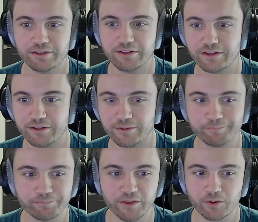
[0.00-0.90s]

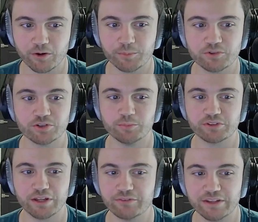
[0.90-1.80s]

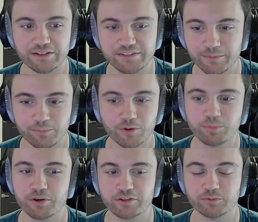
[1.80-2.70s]
Arbitrum's kind of in that same
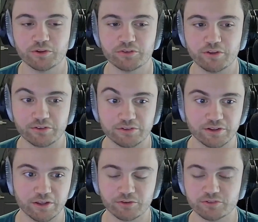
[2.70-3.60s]
ballpark as well as
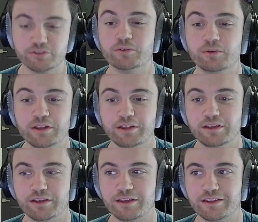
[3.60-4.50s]
the other two.
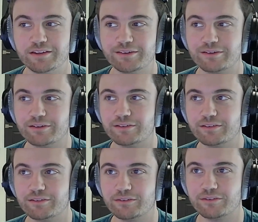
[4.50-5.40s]
And
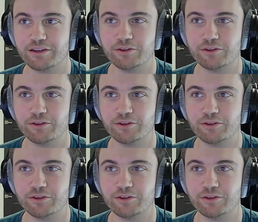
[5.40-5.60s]
then